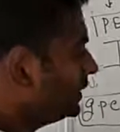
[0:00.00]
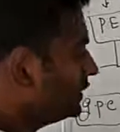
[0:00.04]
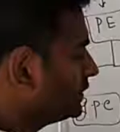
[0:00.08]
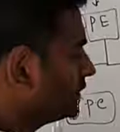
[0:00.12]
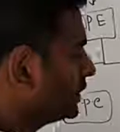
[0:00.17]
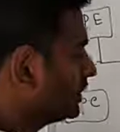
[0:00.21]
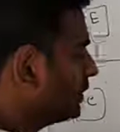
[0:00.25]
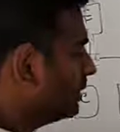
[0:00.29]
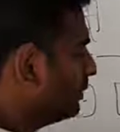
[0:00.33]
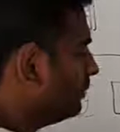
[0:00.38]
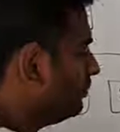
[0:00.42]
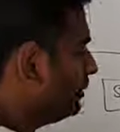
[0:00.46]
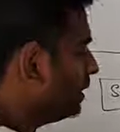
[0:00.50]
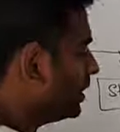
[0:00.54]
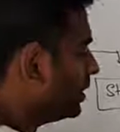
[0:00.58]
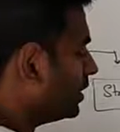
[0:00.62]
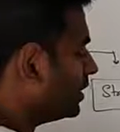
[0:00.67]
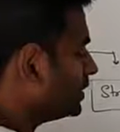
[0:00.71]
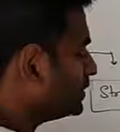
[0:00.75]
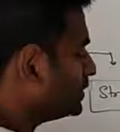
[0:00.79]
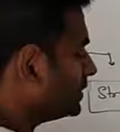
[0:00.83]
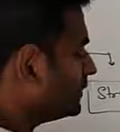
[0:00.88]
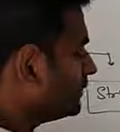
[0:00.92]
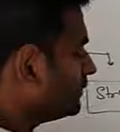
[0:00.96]
So,
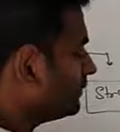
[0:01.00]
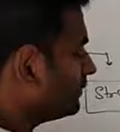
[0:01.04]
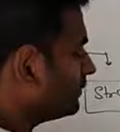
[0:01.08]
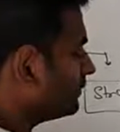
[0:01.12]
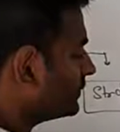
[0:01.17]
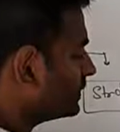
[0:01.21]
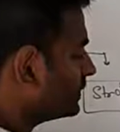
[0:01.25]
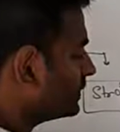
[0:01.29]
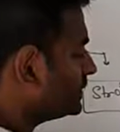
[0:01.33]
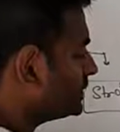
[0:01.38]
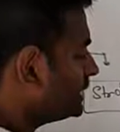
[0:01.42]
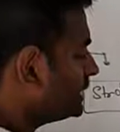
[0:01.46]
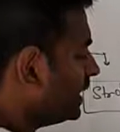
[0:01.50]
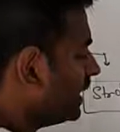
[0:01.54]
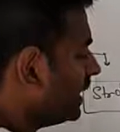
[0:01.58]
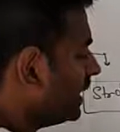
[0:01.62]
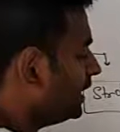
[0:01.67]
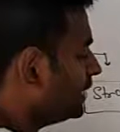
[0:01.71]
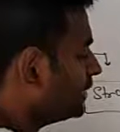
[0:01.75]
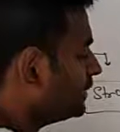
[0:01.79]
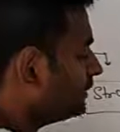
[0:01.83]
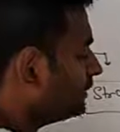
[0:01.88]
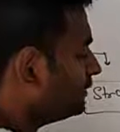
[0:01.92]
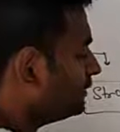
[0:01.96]
because of
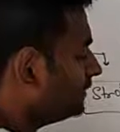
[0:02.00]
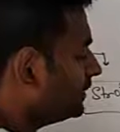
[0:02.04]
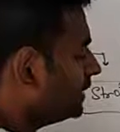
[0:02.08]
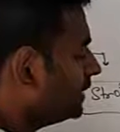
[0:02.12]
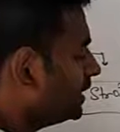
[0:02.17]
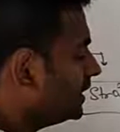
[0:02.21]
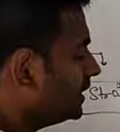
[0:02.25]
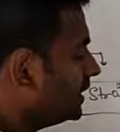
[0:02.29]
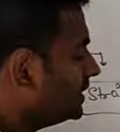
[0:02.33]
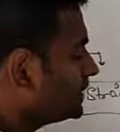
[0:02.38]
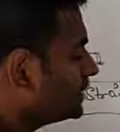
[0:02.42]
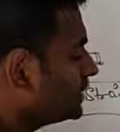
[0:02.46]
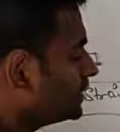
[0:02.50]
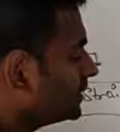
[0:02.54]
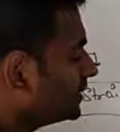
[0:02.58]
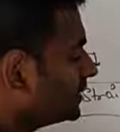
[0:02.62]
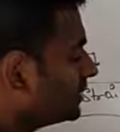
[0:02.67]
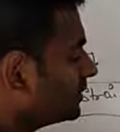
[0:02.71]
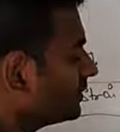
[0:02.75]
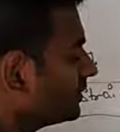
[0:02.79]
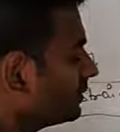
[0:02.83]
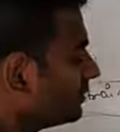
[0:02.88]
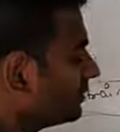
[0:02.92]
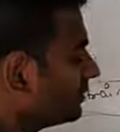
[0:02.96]
state of rest